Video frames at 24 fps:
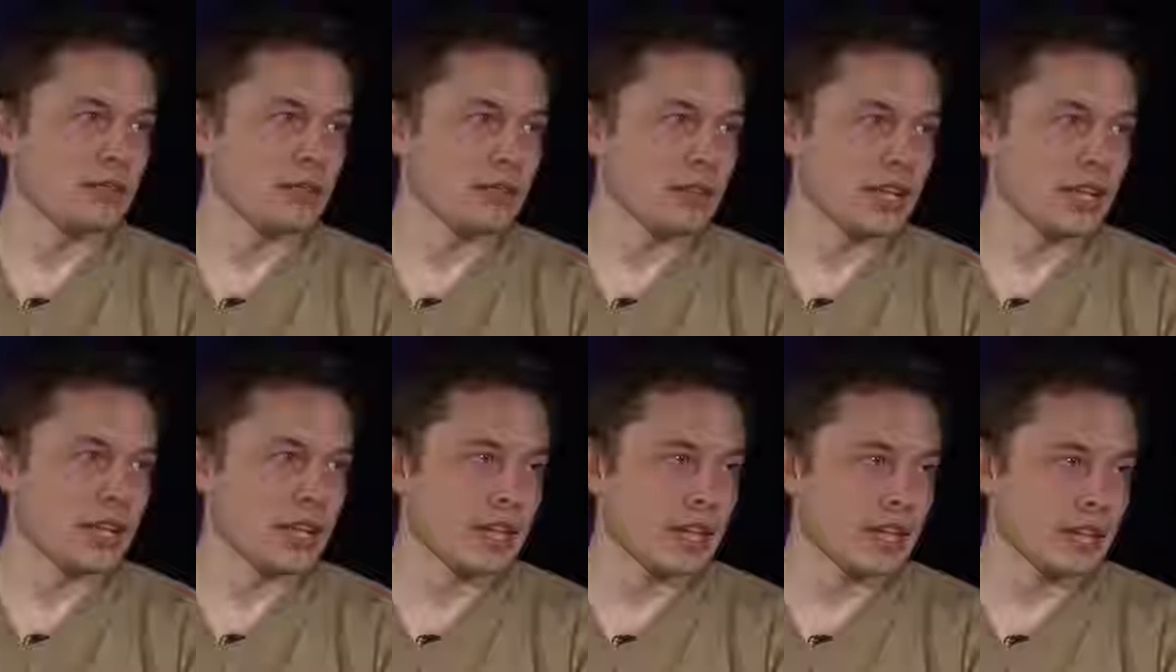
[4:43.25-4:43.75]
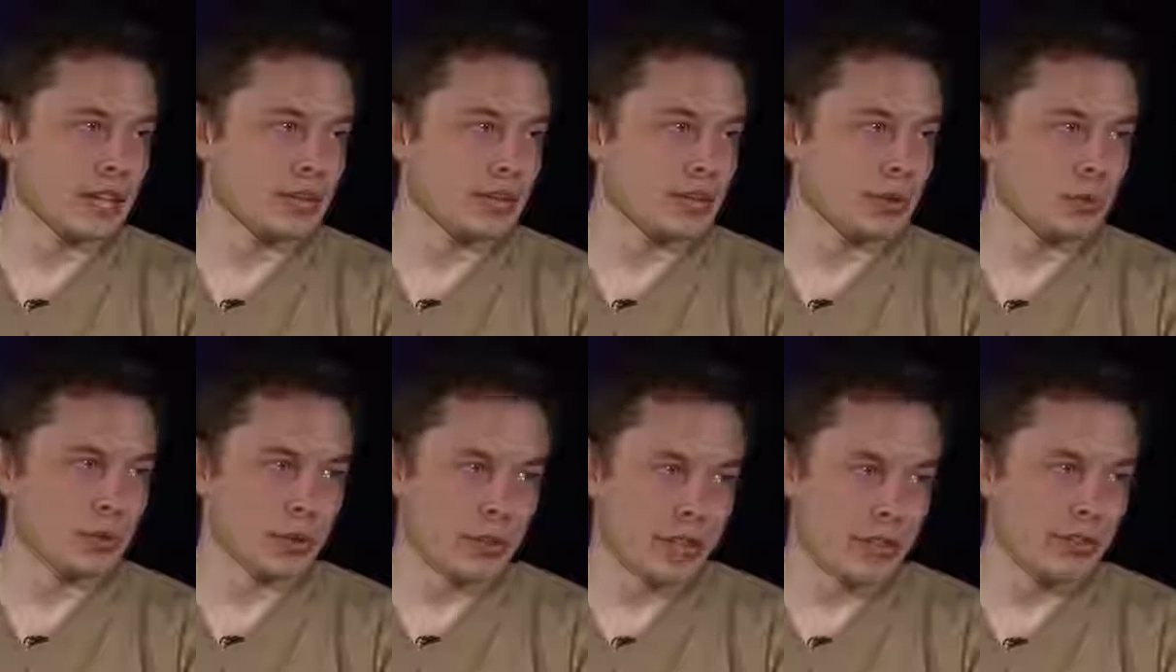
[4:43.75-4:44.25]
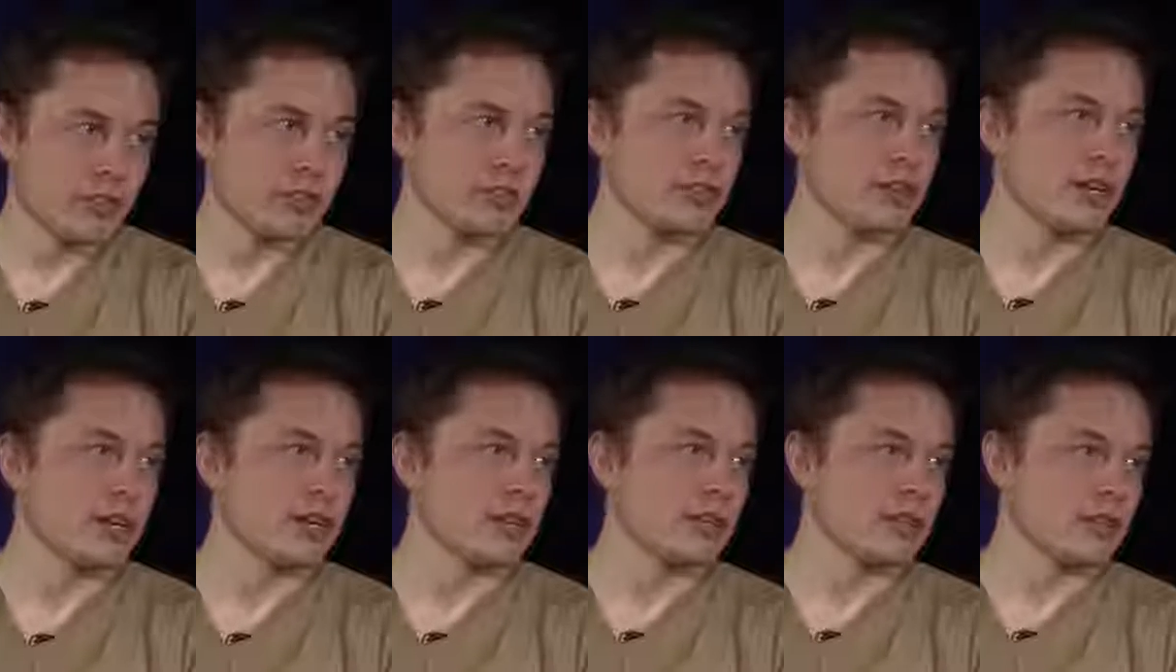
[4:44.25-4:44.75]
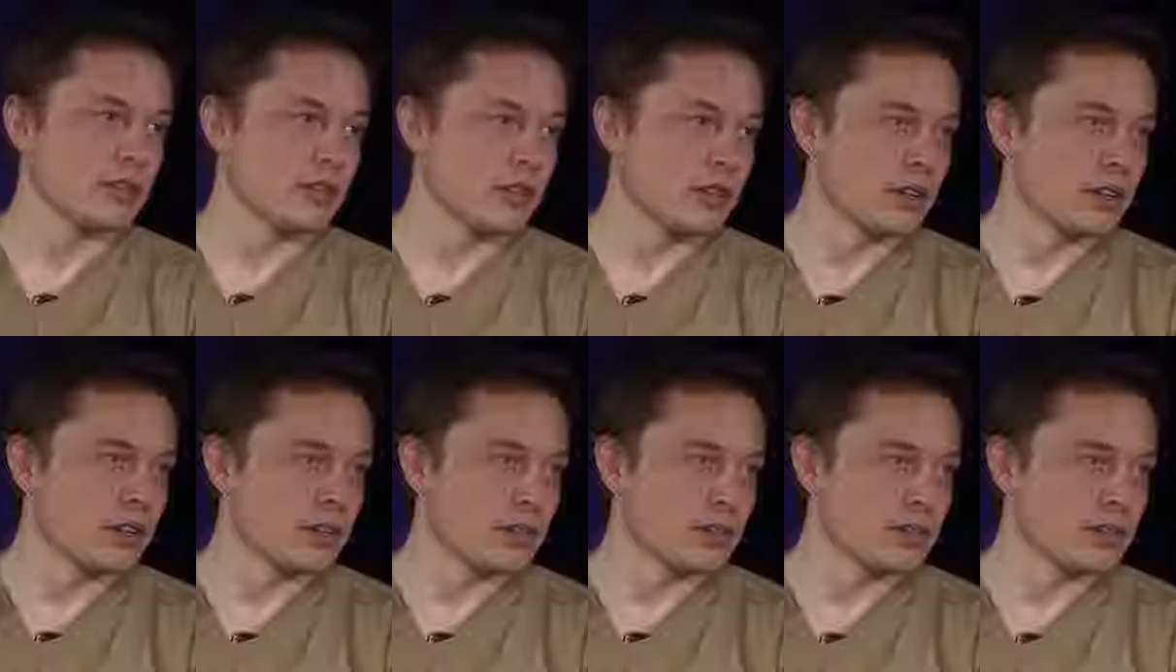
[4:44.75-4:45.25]
mean that we have to find
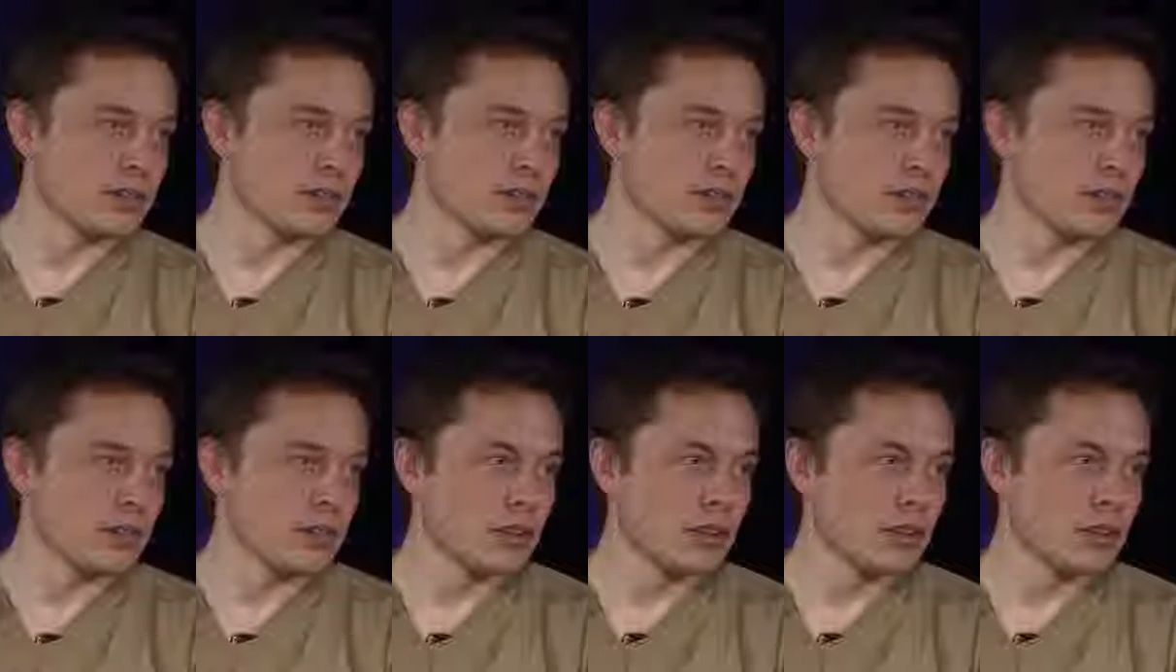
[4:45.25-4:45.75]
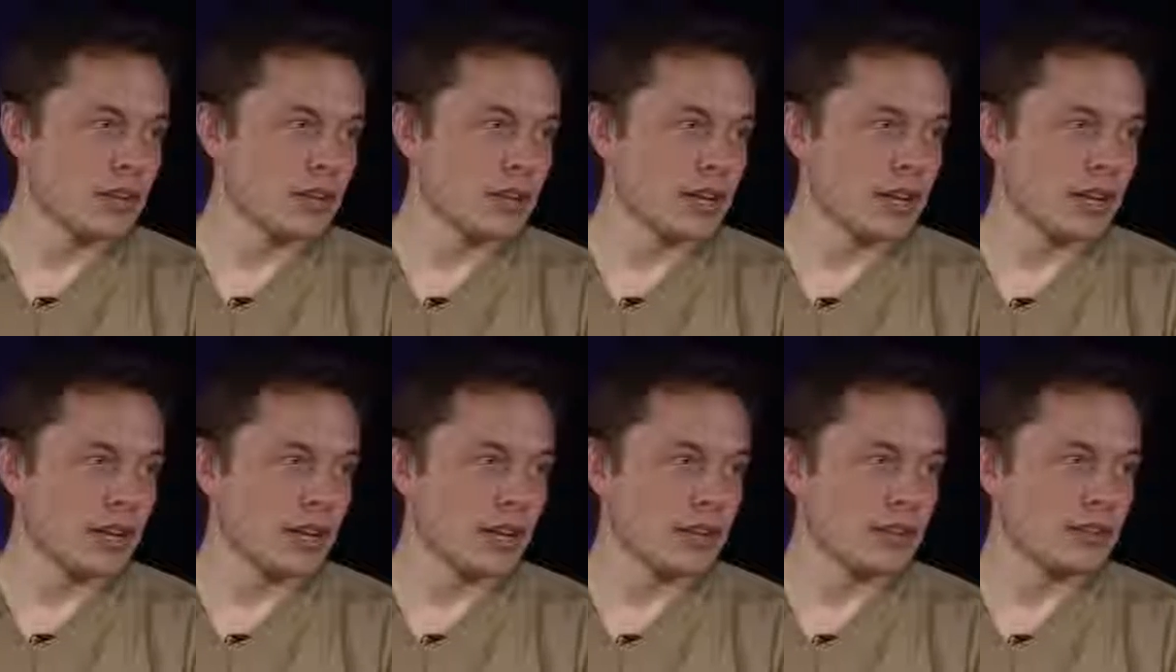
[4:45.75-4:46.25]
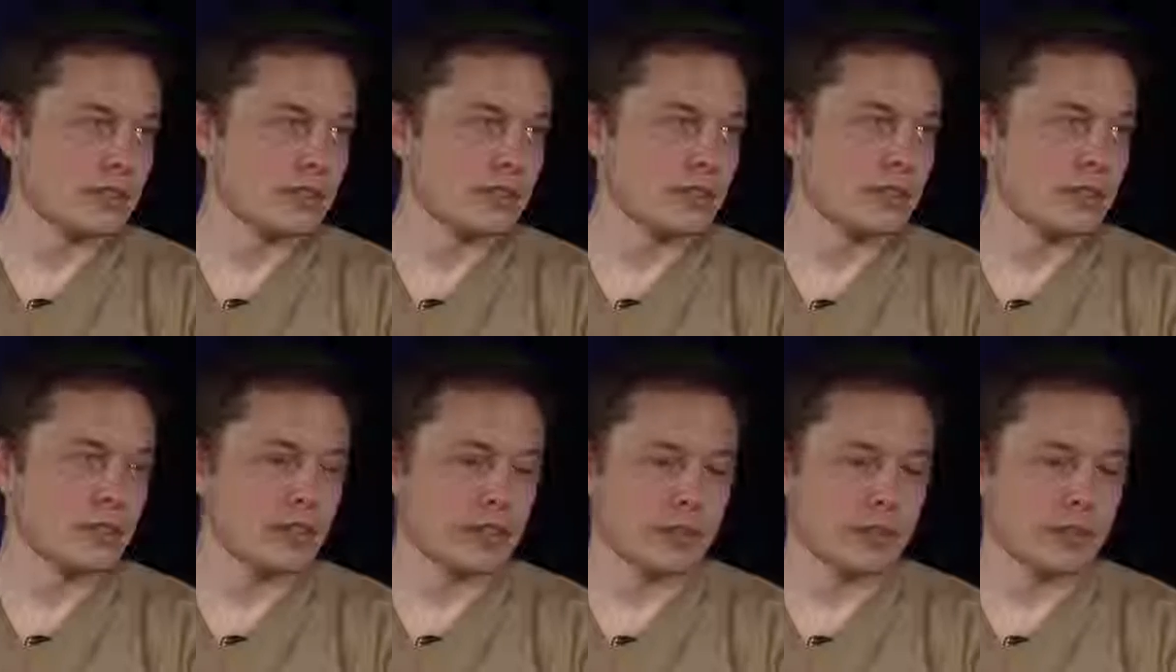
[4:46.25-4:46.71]
alternatives. And